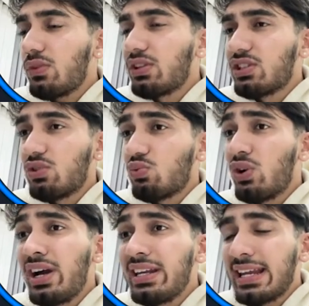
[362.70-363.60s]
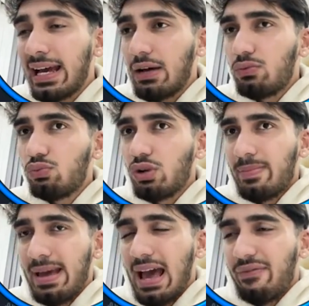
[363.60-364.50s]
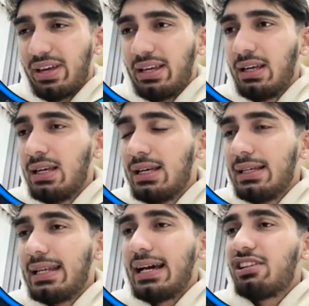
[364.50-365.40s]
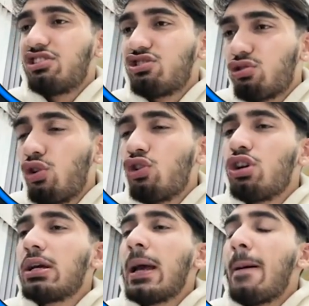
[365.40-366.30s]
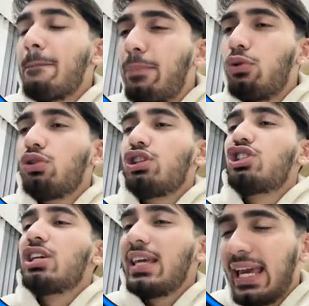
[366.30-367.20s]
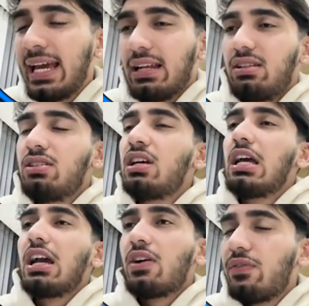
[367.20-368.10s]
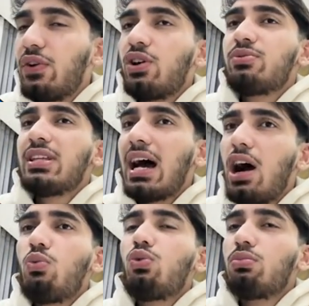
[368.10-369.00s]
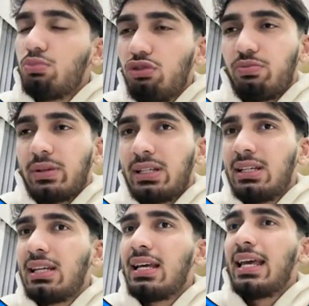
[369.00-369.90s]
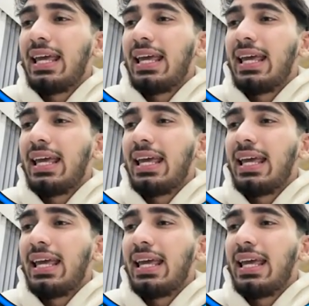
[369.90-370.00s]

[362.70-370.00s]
So right now, what I'm having, that strong bullish candle confirms the upward movement,